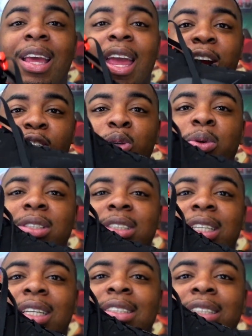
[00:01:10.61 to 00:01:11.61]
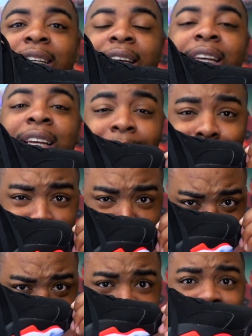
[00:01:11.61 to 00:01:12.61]
The Air Jordan 6
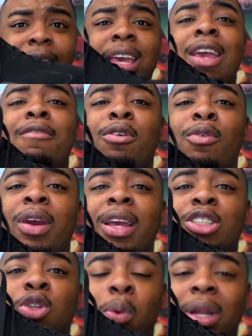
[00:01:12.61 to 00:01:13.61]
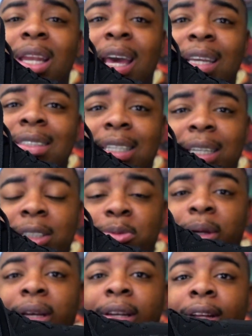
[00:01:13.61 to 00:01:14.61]
infrared 2019,
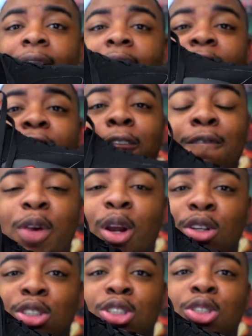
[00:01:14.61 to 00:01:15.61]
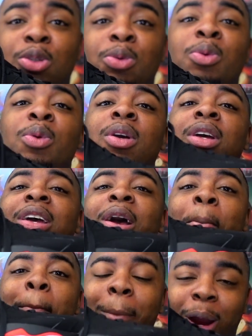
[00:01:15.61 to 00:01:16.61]
man. The first shoe
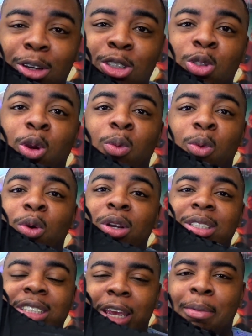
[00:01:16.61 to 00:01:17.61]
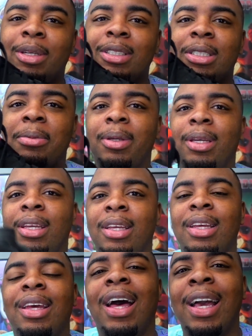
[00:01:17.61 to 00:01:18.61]
Michael Jordan won a championship in.
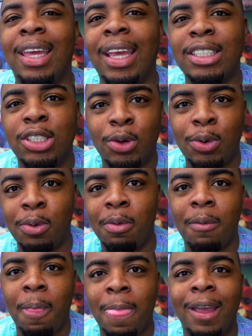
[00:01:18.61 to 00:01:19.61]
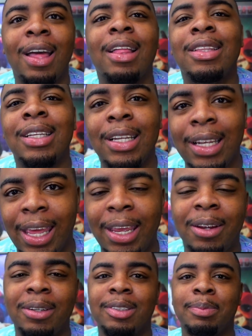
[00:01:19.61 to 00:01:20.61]
Against who? The
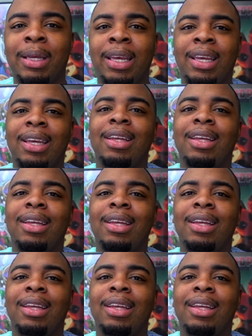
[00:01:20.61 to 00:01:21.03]
Lakers, man.